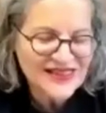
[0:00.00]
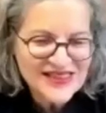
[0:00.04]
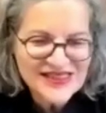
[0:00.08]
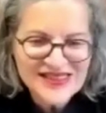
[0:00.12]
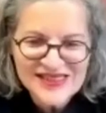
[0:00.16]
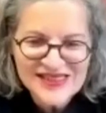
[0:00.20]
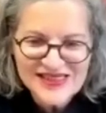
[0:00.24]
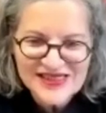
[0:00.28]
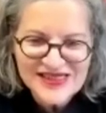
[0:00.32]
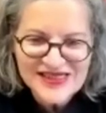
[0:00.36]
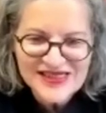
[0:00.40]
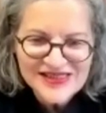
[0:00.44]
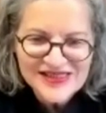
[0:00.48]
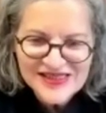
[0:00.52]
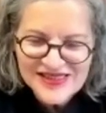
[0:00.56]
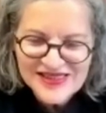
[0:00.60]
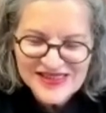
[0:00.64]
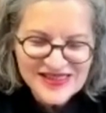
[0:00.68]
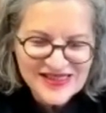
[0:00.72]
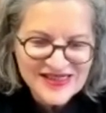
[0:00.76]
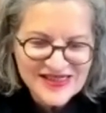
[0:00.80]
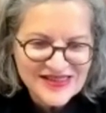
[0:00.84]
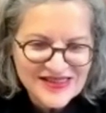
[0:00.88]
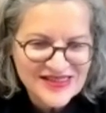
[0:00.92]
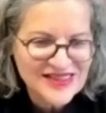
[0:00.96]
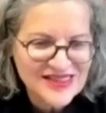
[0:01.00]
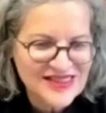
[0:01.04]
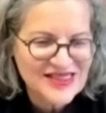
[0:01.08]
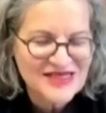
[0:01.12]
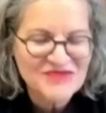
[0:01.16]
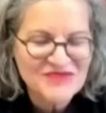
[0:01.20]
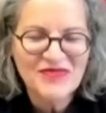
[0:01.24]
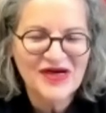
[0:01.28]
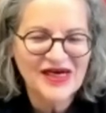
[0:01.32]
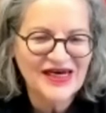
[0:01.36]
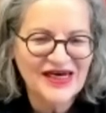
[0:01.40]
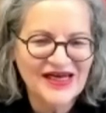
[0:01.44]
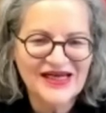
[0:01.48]
it's
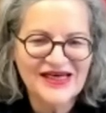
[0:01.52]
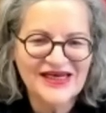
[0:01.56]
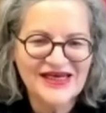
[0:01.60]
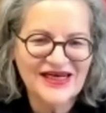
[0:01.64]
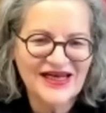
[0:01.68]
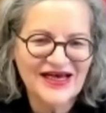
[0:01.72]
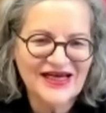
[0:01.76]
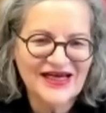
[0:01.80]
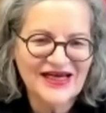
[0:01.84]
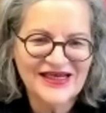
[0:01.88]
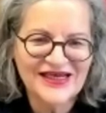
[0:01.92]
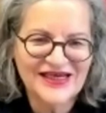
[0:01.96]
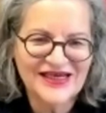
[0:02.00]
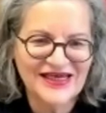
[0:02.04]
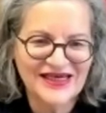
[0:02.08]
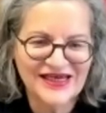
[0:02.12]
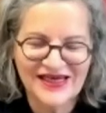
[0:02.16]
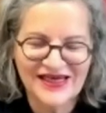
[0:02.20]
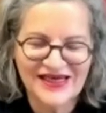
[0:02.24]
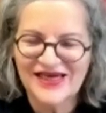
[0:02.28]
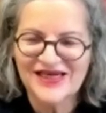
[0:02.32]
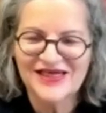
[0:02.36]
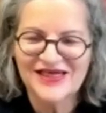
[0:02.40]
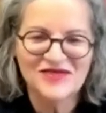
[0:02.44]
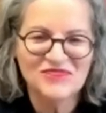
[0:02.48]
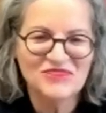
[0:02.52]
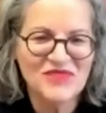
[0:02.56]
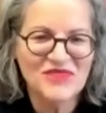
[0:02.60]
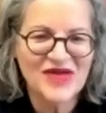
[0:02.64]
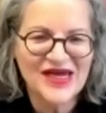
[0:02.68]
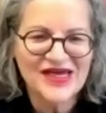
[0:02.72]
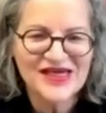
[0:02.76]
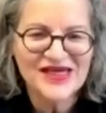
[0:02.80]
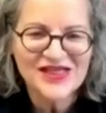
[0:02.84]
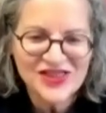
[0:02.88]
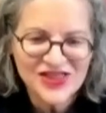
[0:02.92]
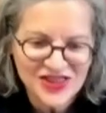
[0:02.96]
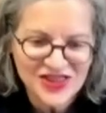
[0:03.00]
similar like
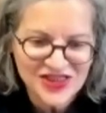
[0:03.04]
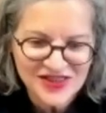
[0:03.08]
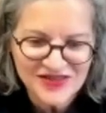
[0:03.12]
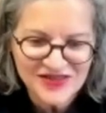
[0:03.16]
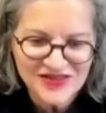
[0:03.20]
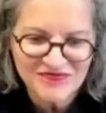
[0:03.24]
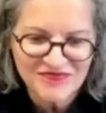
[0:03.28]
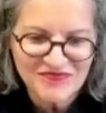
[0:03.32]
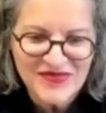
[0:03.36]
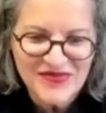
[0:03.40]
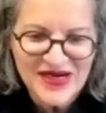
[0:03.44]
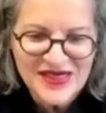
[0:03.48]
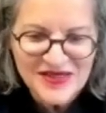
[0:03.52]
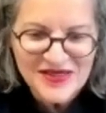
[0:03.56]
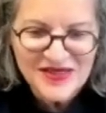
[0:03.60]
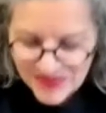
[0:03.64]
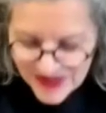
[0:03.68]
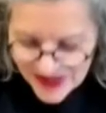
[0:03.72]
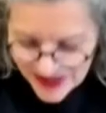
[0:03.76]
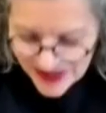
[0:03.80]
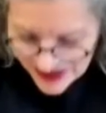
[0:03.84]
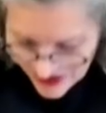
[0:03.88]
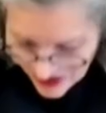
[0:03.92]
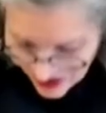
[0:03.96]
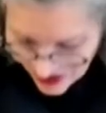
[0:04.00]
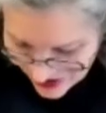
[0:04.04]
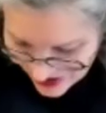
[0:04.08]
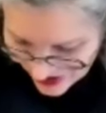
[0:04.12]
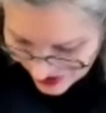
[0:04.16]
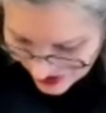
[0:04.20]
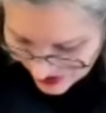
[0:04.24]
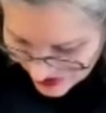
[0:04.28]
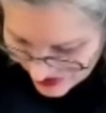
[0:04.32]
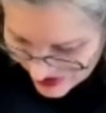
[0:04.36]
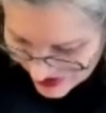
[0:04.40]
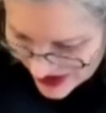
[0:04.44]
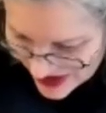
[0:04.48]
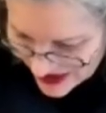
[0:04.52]
animation, maybe
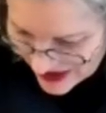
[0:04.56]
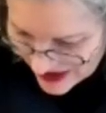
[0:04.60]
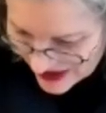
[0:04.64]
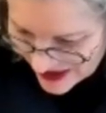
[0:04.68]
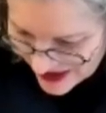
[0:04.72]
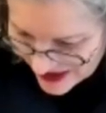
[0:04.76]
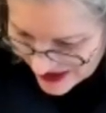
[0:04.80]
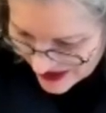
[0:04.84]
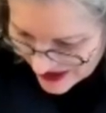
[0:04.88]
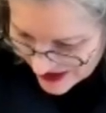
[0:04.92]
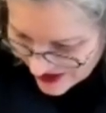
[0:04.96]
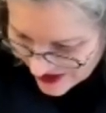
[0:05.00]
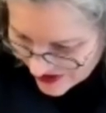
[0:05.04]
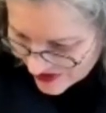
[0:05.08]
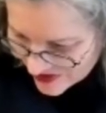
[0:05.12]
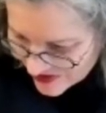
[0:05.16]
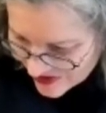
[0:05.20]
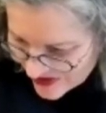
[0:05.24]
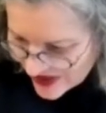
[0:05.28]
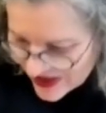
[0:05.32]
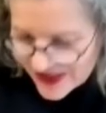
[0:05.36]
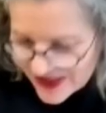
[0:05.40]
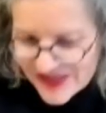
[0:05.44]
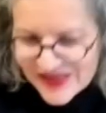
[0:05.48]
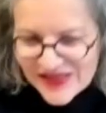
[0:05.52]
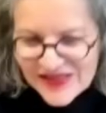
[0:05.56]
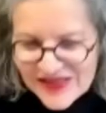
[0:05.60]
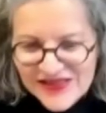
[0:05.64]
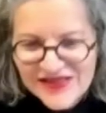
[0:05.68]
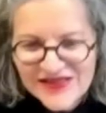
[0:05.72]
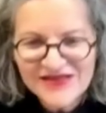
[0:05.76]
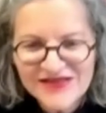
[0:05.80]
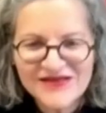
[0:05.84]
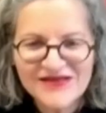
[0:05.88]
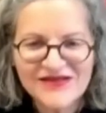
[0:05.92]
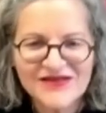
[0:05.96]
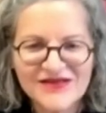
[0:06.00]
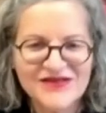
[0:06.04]
not really
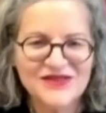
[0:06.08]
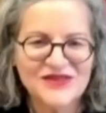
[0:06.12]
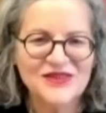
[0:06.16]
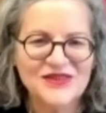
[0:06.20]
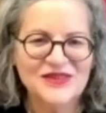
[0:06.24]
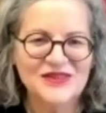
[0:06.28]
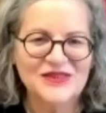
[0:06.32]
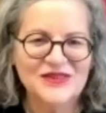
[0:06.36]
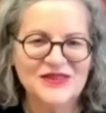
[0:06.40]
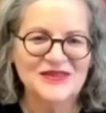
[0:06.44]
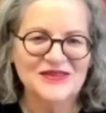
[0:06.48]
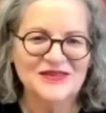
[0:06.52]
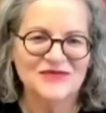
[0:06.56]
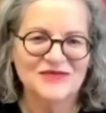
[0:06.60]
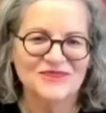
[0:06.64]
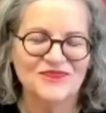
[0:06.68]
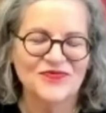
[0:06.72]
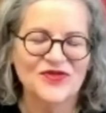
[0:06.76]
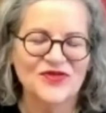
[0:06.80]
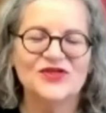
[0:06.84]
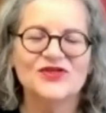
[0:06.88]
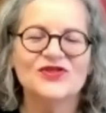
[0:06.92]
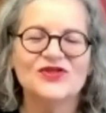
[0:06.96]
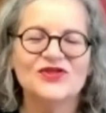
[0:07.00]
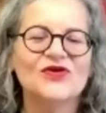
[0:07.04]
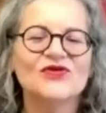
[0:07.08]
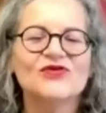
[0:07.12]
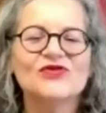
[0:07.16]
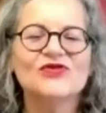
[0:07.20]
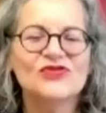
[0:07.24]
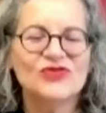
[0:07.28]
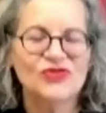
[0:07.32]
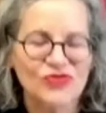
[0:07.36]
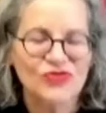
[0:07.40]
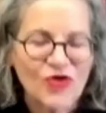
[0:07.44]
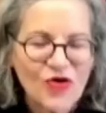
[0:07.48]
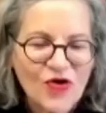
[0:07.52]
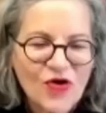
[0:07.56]
only. You
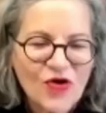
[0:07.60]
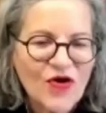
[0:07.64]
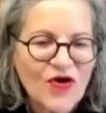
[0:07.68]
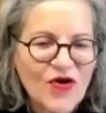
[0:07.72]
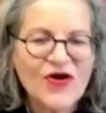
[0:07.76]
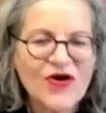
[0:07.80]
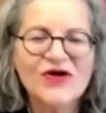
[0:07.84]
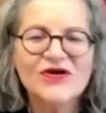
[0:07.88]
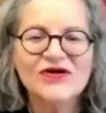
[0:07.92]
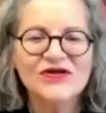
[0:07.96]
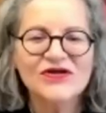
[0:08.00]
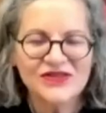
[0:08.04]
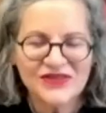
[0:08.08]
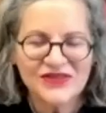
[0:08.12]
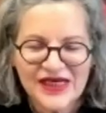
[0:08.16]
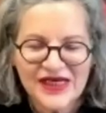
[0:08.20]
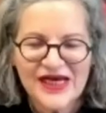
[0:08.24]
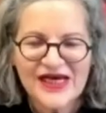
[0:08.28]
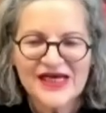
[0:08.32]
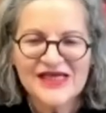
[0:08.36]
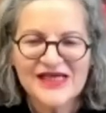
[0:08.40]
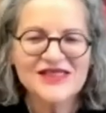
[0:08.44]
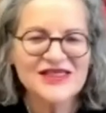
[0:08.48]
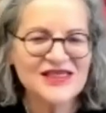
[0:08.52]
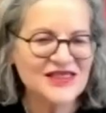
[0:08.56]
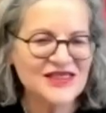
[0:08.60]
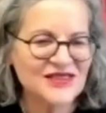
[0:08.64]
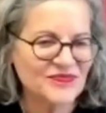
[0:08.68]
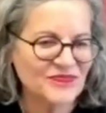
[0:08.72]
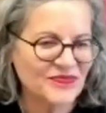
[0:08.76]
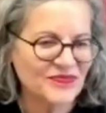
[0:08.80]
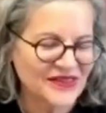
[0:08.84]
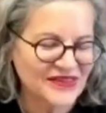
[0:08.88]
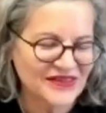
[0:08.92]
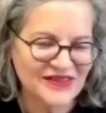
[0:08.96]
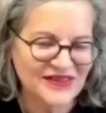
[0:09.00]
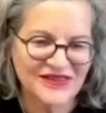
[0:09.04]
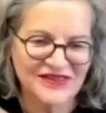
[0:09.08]
don't draw, yes,
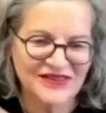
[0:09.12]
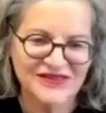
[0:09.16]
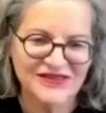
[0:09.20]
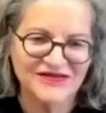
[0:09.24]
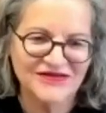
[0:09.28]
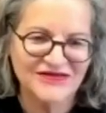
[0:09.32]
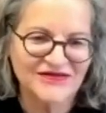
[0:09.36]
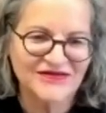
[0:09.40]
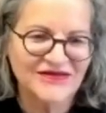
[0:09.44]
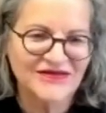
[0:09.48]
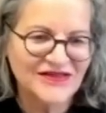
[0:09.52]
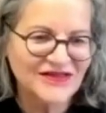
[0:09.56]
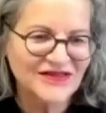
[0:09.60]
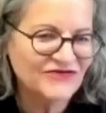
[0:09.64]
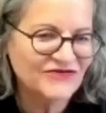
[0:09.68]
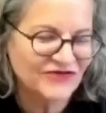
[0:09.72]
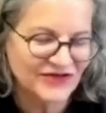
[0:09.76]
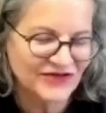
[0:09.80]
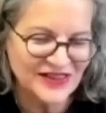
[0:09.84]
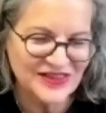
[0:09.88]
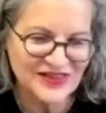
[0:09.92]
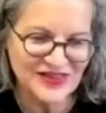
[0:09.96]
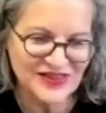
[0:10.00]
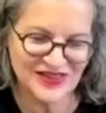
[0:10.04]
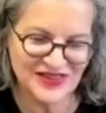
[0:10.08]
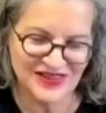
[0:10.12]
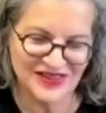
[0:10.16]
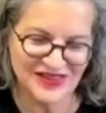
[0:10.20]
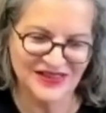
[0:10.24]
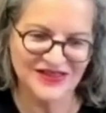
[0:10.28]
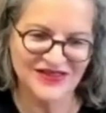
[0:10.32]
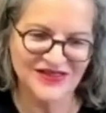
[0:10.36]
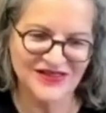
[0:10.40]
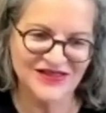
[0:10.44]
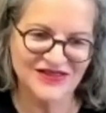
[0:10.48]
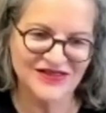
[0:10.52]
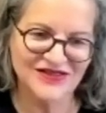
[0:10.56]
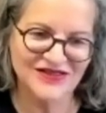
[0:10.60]
but different
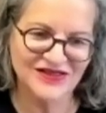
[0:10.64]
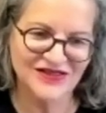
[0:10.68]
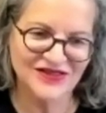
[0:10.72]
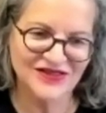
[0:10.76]
things.